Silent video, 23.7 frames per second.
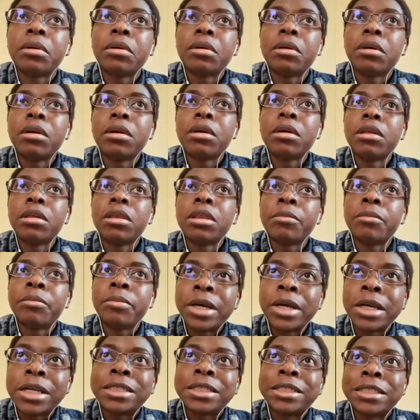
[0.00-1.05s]
doesn't
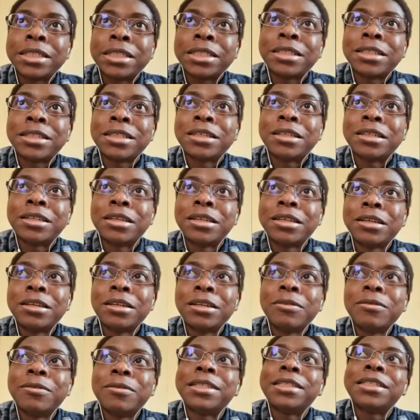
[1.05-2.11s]
really help
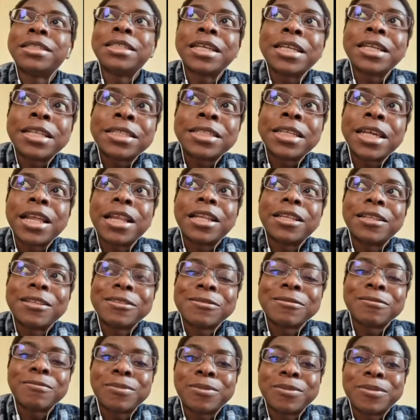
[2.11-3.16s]
the person
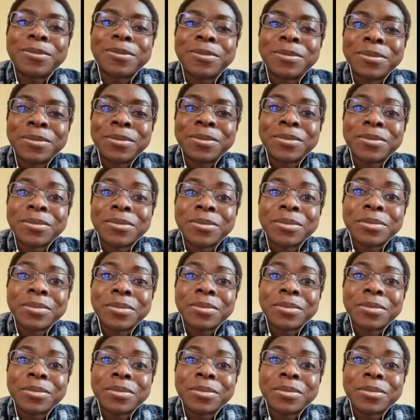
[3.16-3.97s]
with sickle